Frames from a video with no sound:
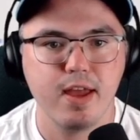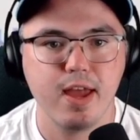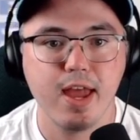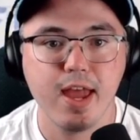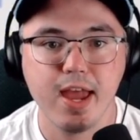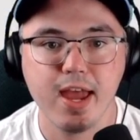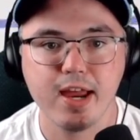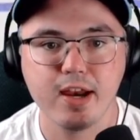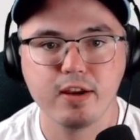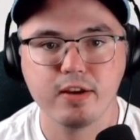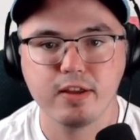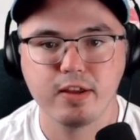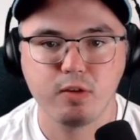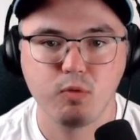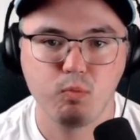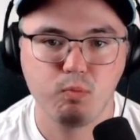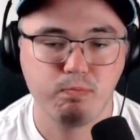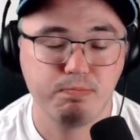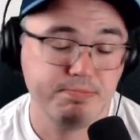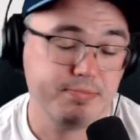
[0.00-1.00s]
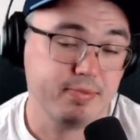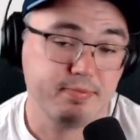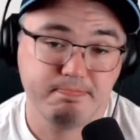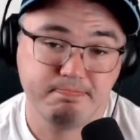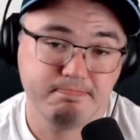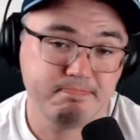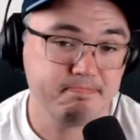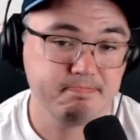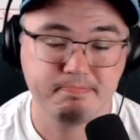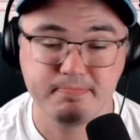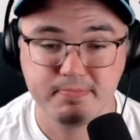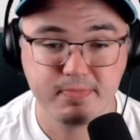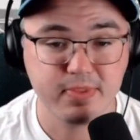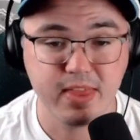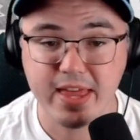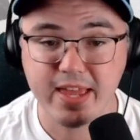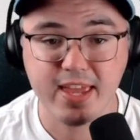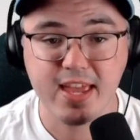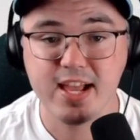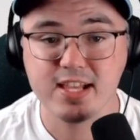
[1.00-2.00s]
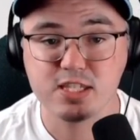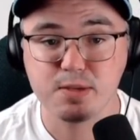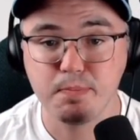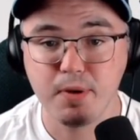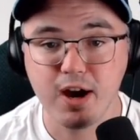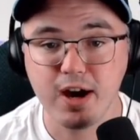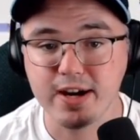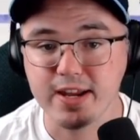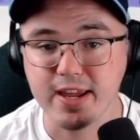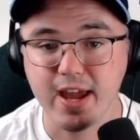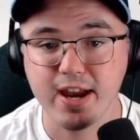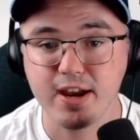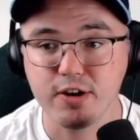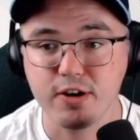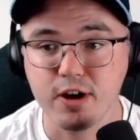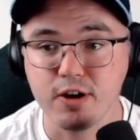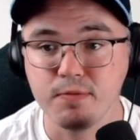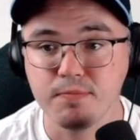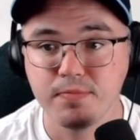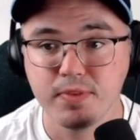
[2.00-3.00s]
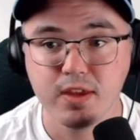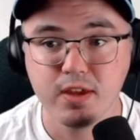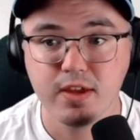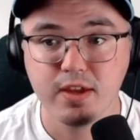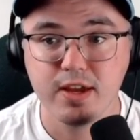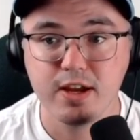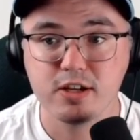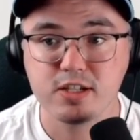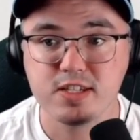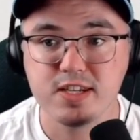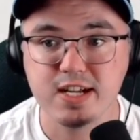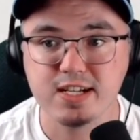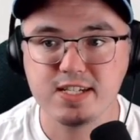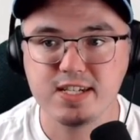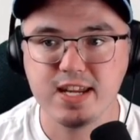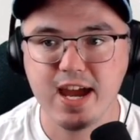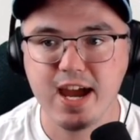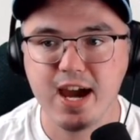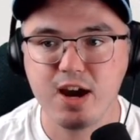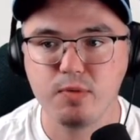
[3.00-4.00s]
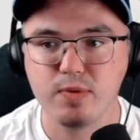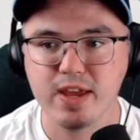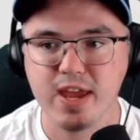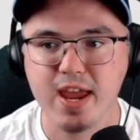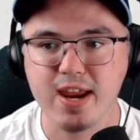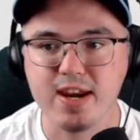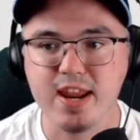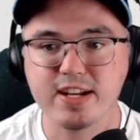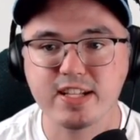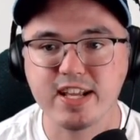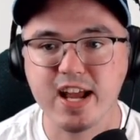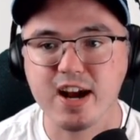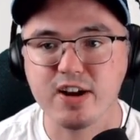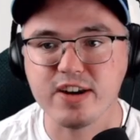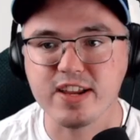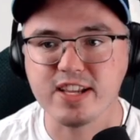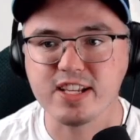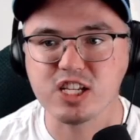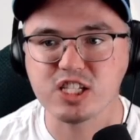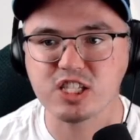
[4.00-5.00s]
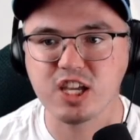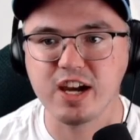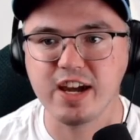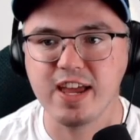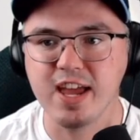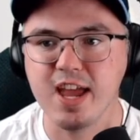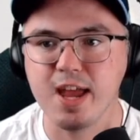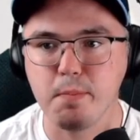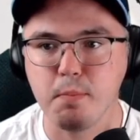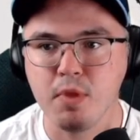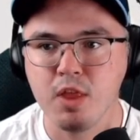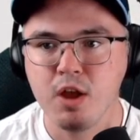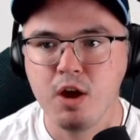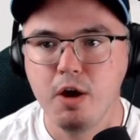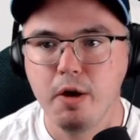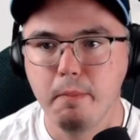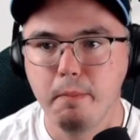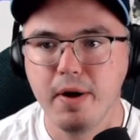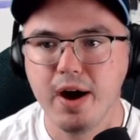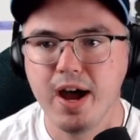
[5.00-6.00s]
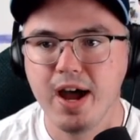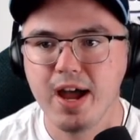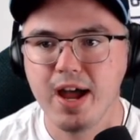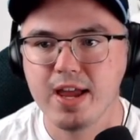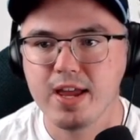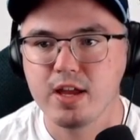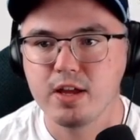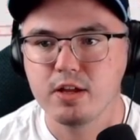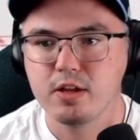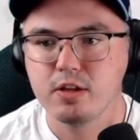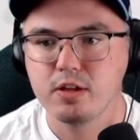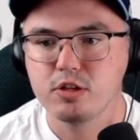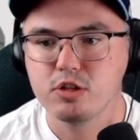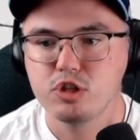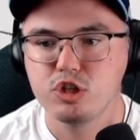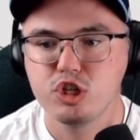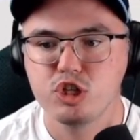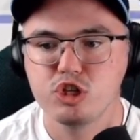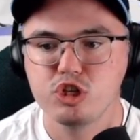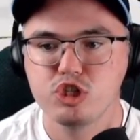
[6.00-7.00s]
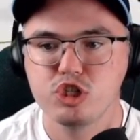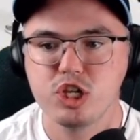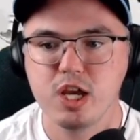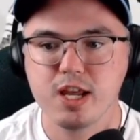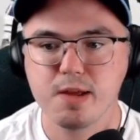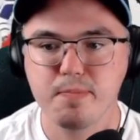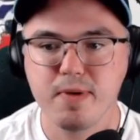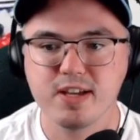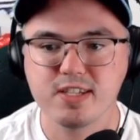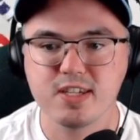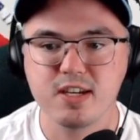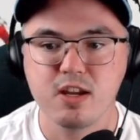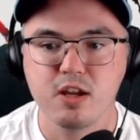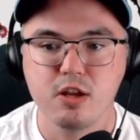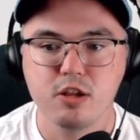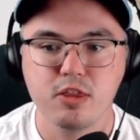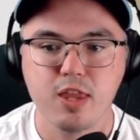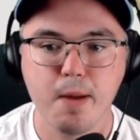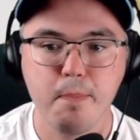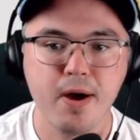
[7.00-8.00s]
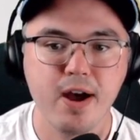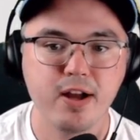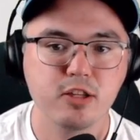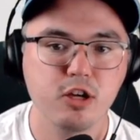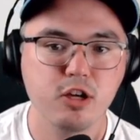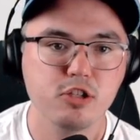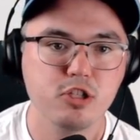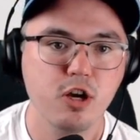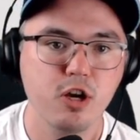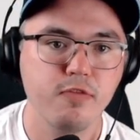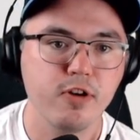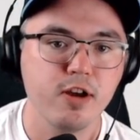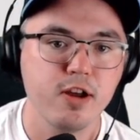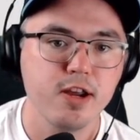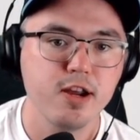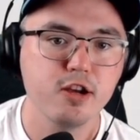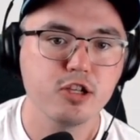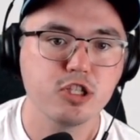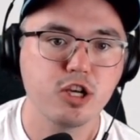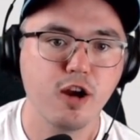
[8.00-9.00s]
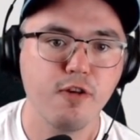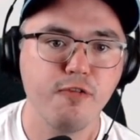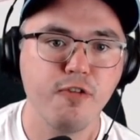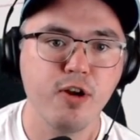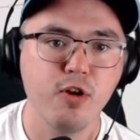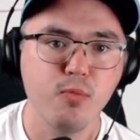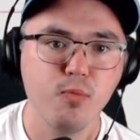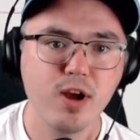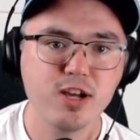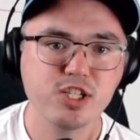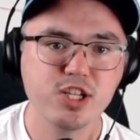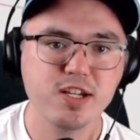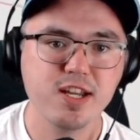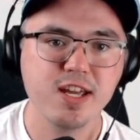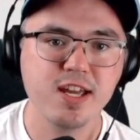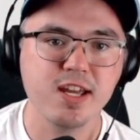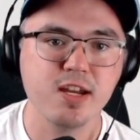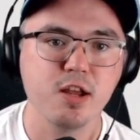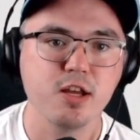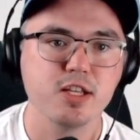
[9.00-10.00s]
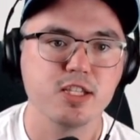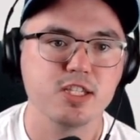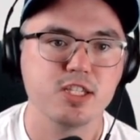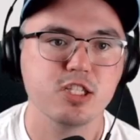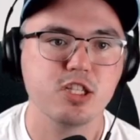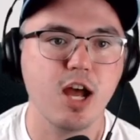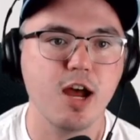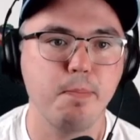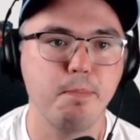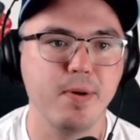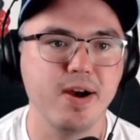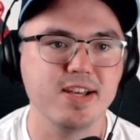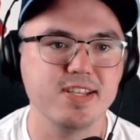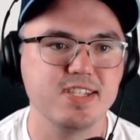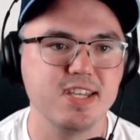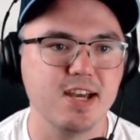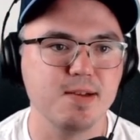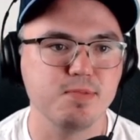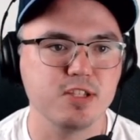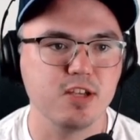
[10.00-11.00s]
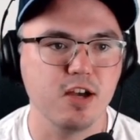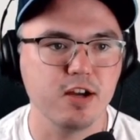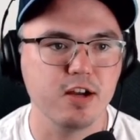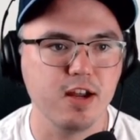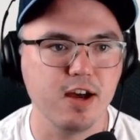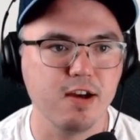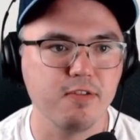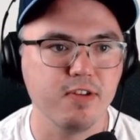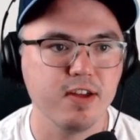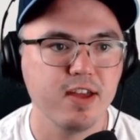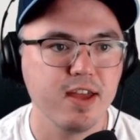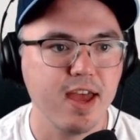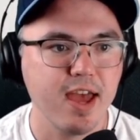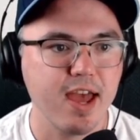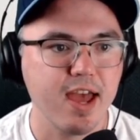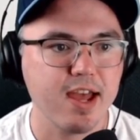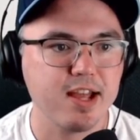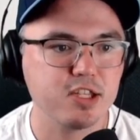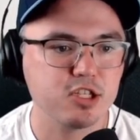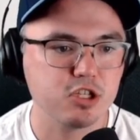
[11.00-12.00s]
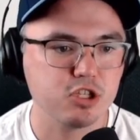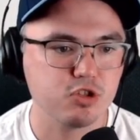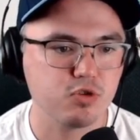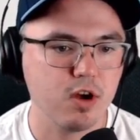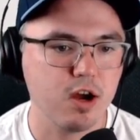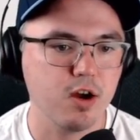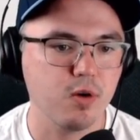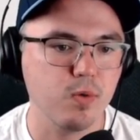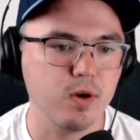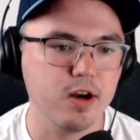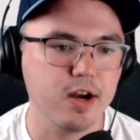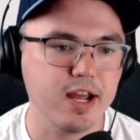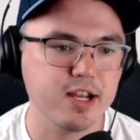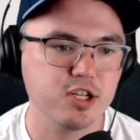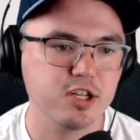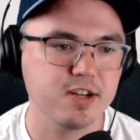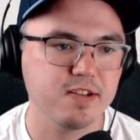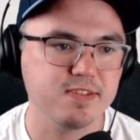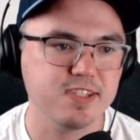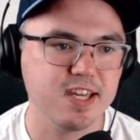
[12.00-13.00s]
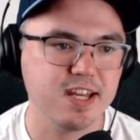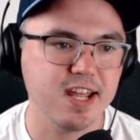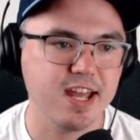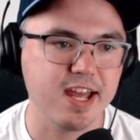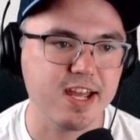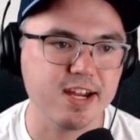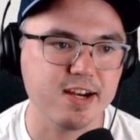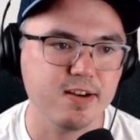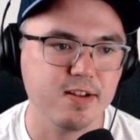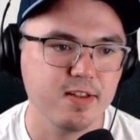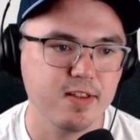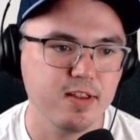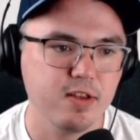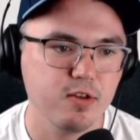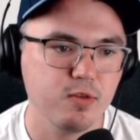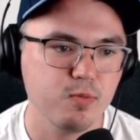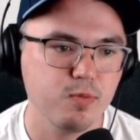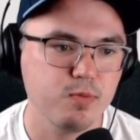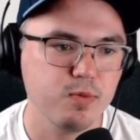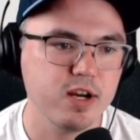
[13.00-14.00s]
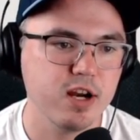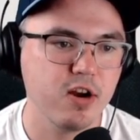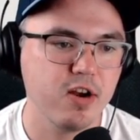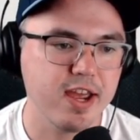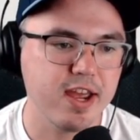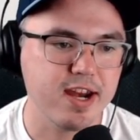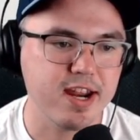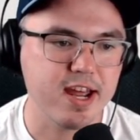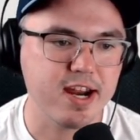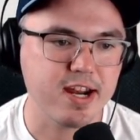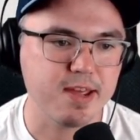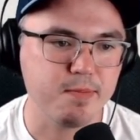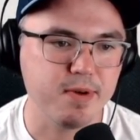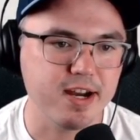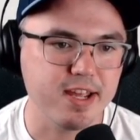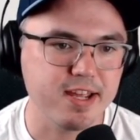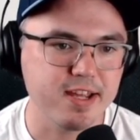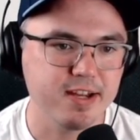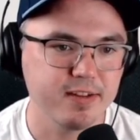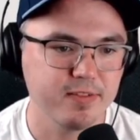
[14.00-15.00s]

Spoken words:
And, hits a body. I don't know. Here's Nick Dowd. We hate Nick Dowd. He just got hit by Jake Muzzin. That puck turns over. Here's Kerfoot rushing in. Stopped by Samsonov. Hate's a strong word. I shouldn't have said hate. You don't hate anybody.